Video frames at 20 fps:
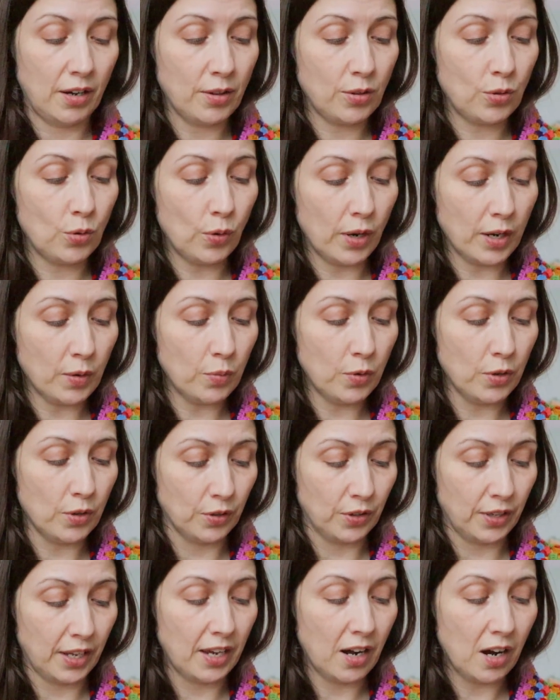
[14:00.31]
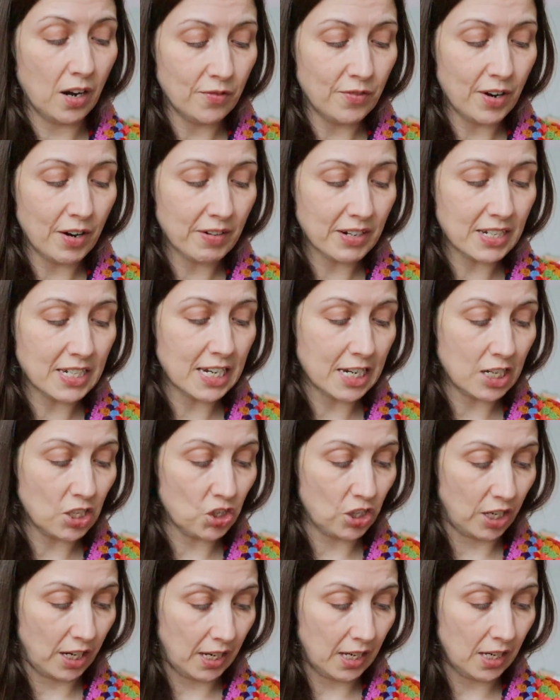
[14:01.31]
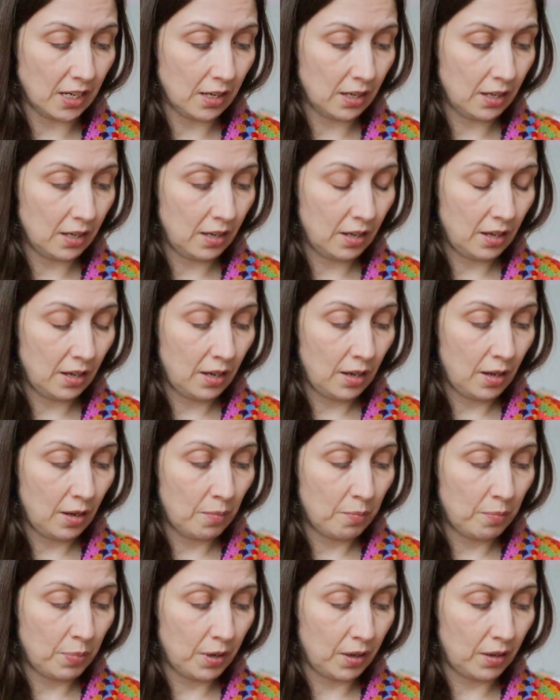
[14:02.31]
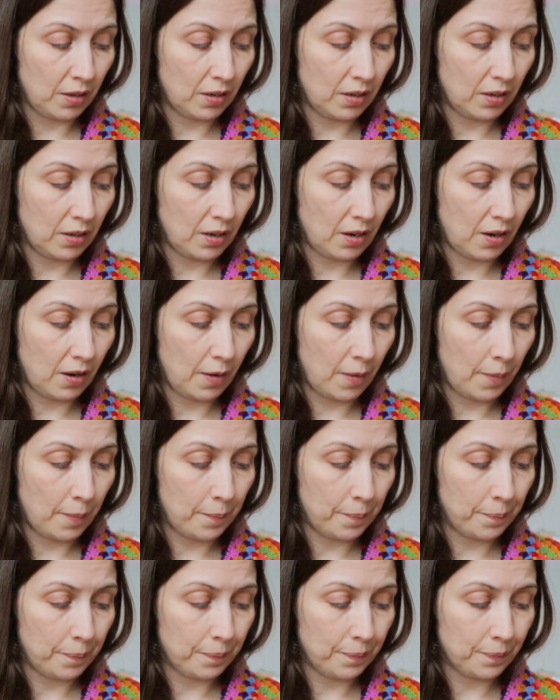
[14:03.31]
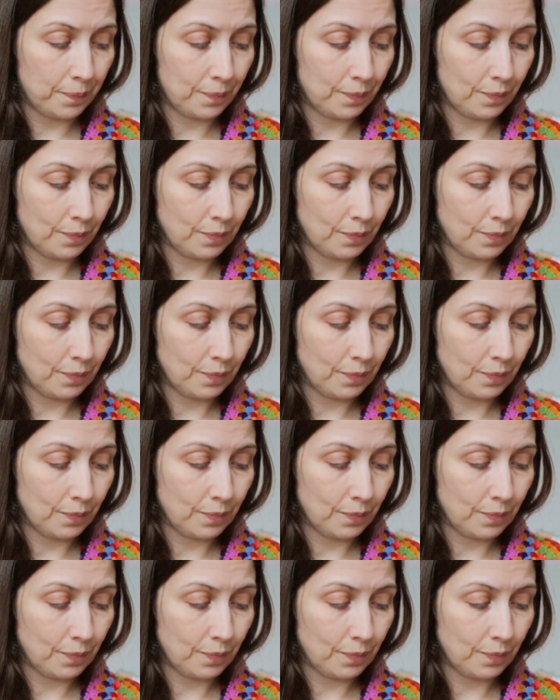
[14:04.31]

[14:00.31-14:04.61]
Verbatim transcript: I thought I would. They are very titchy, but I'm